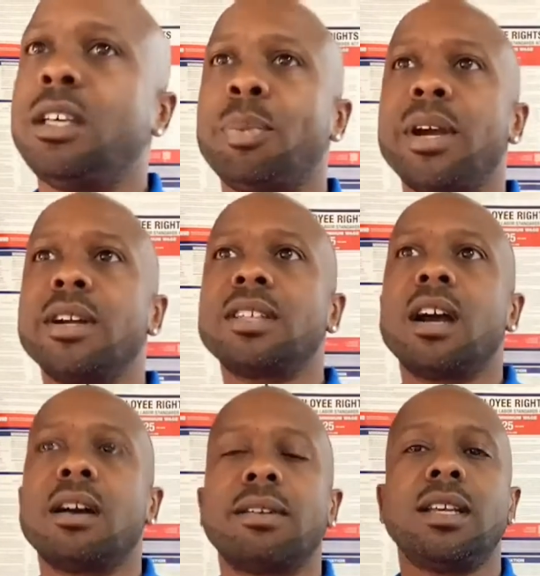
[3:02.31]
Your
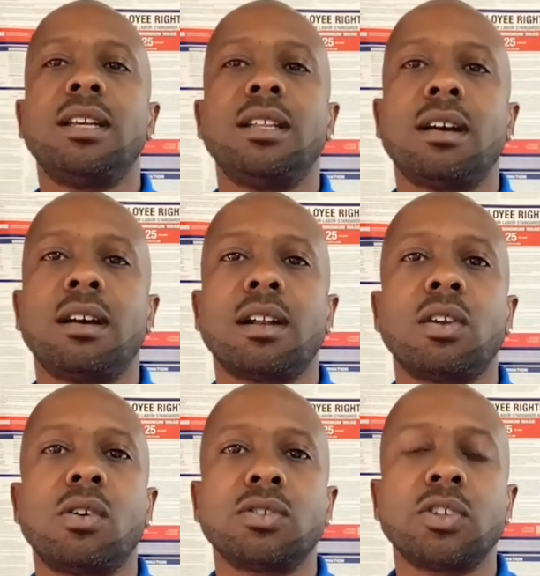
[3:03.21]
parents already in uh,
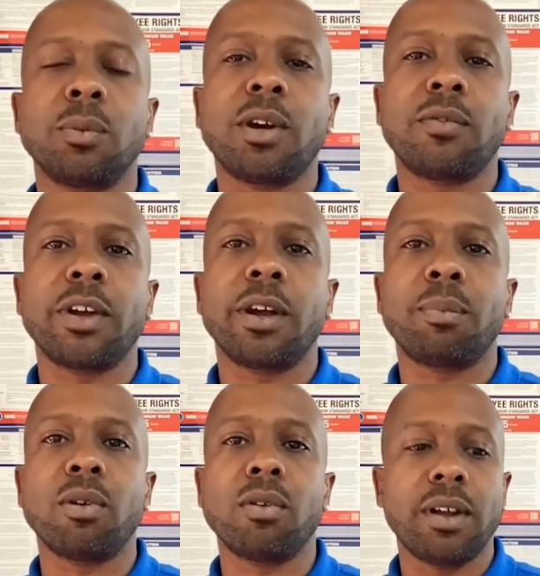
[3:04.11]
the long-term health
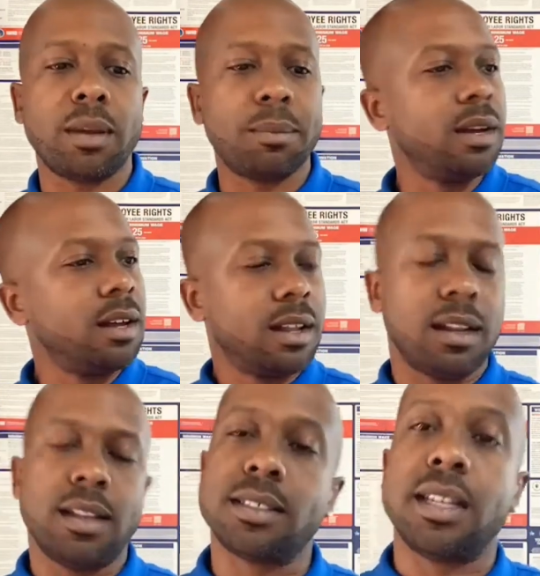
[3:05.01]
care program.
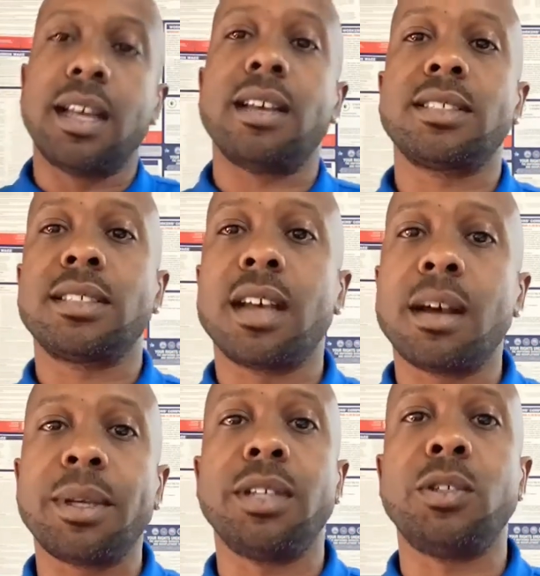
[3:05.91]
Listen, now's the
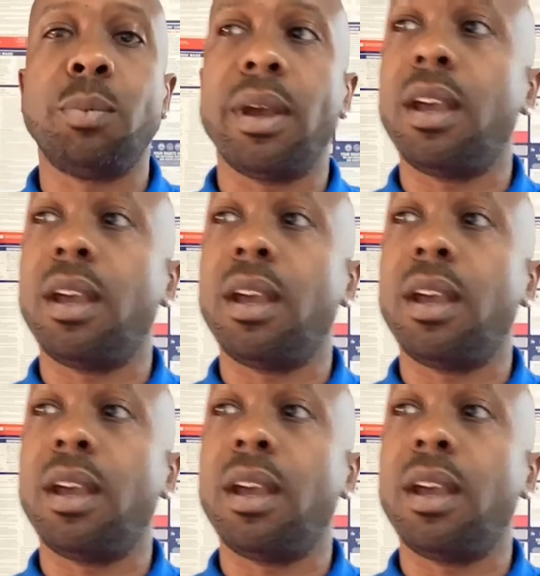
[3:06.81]
time to get you